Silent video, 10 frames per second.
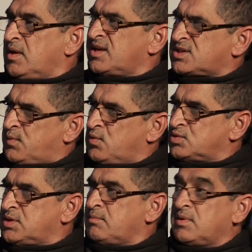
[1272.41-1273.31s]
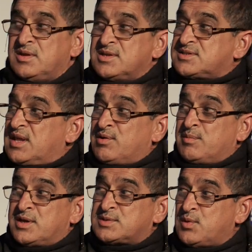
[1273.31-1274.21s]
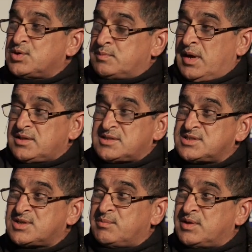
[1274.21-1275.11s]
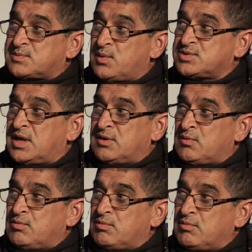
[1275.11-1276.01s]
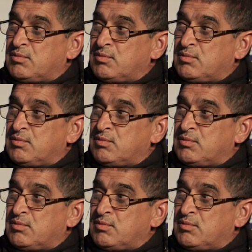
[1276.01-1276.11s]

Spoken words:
Expose them. Yes, they're going to be exposed. My trust is going to be exposed, I know.